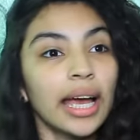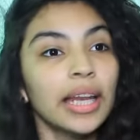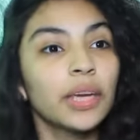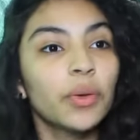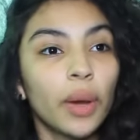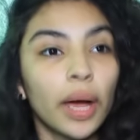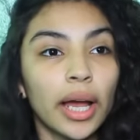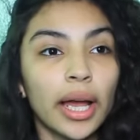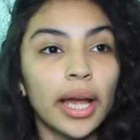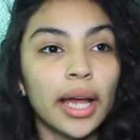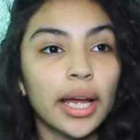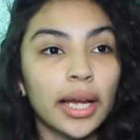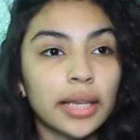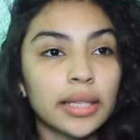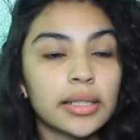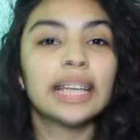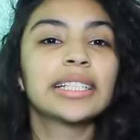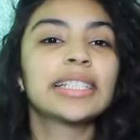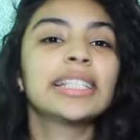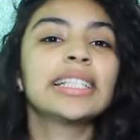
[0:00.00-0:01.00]

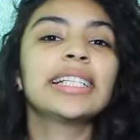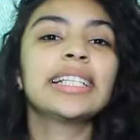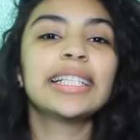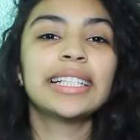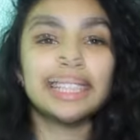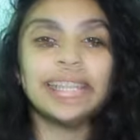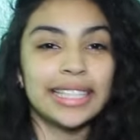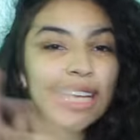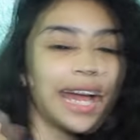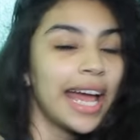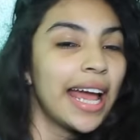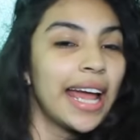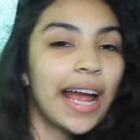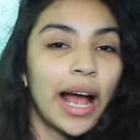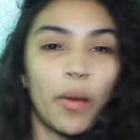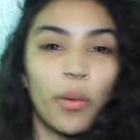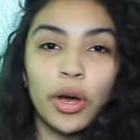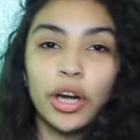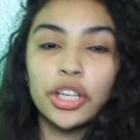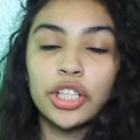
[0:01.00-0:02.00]
Anyway, today
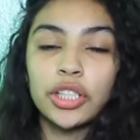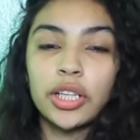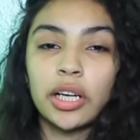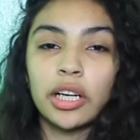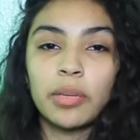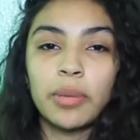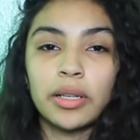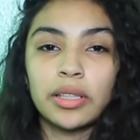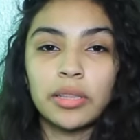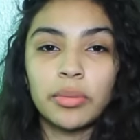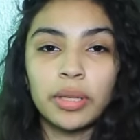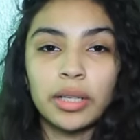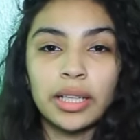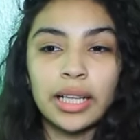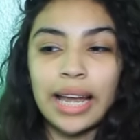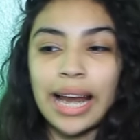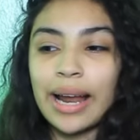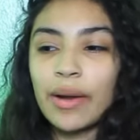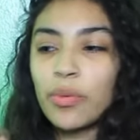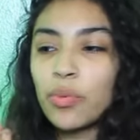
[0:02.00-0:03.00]
I wanted to talk about something
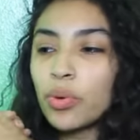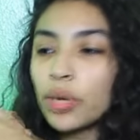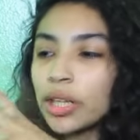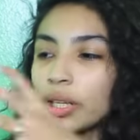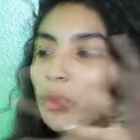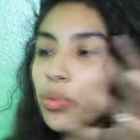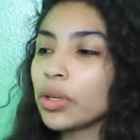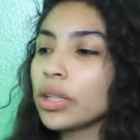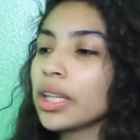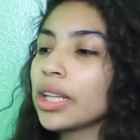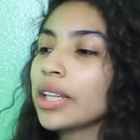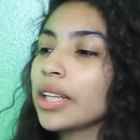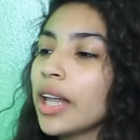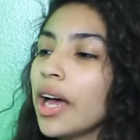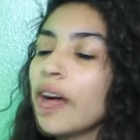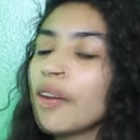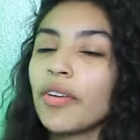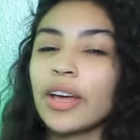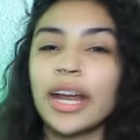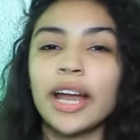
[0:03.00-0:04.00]
that I really, really
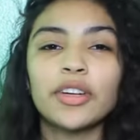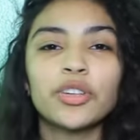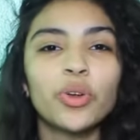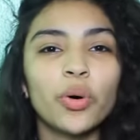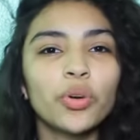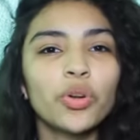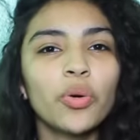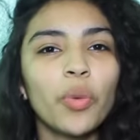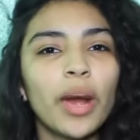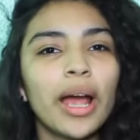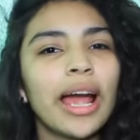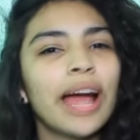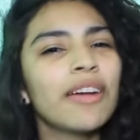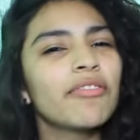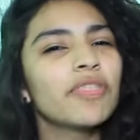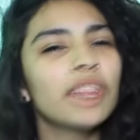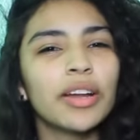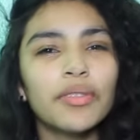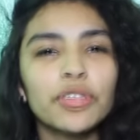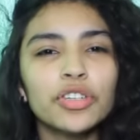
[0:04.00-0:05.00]
love, and I don't know why I
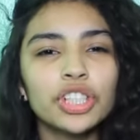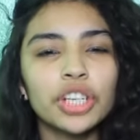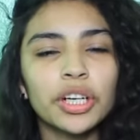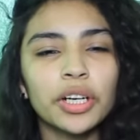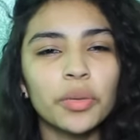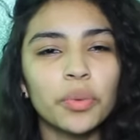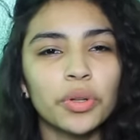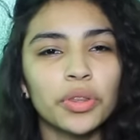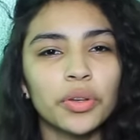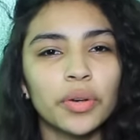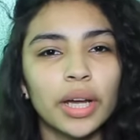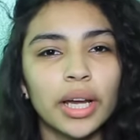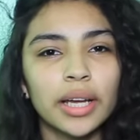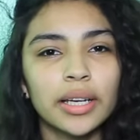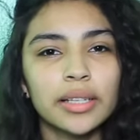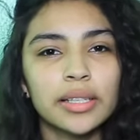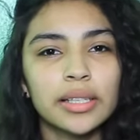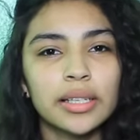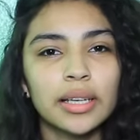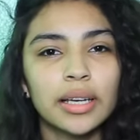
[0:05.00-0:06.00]
have never shared it with you
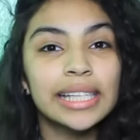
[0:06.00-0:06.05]
guys.